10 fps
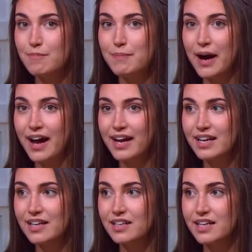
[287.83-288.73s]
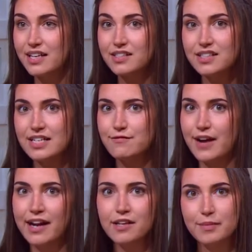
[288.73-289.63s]
by his
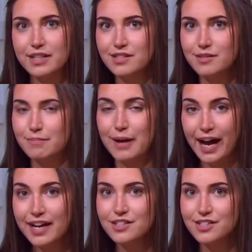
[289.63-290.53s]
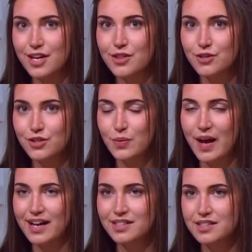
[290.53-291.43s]
environment, by the southern
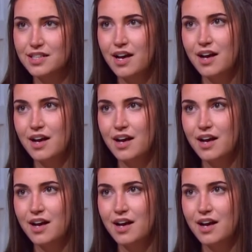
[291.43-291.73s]
US.